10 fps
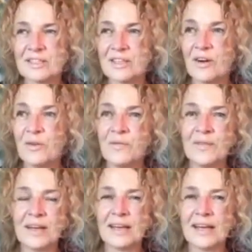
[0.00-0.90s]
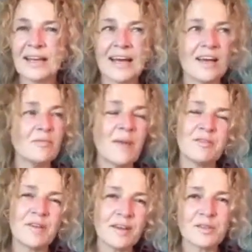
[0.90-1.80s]
So, and I have my
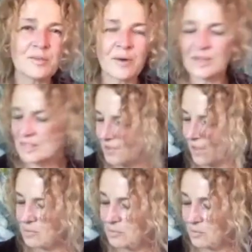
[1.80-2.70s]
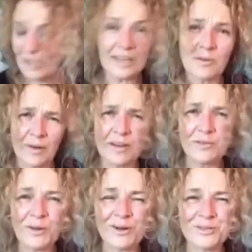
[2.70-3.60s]
favorite one. So I'm really
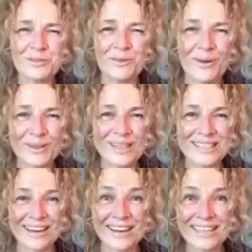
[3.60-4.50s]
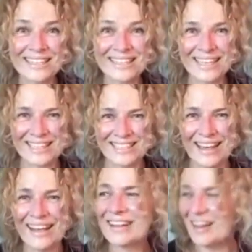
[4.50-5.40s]
grateful also for all these artists that
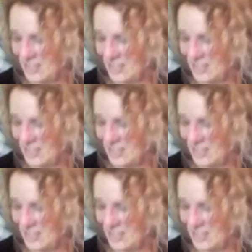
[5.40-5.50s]
sell art